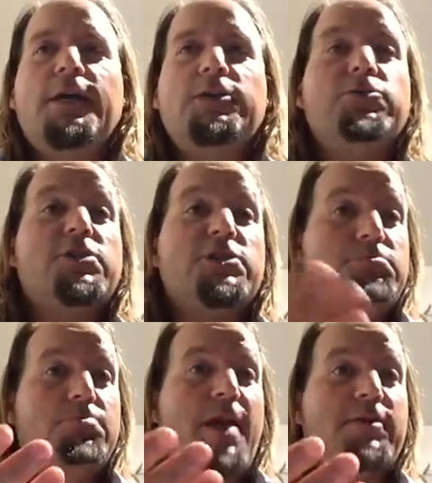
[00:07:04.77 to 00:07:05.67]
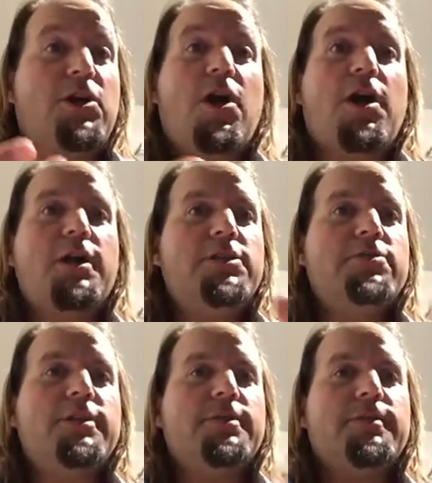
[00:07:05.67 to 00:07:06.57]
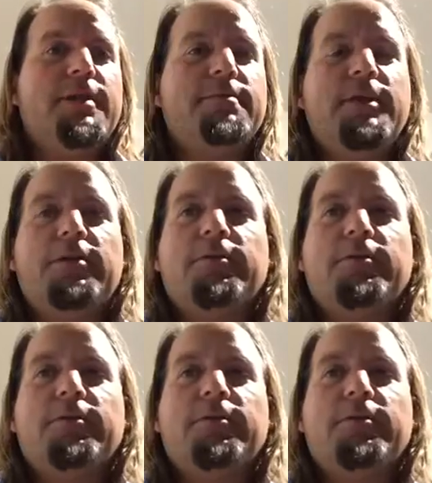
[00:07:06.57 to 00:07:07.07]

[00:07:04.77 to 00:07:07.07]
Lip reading: You just have a card, and you can then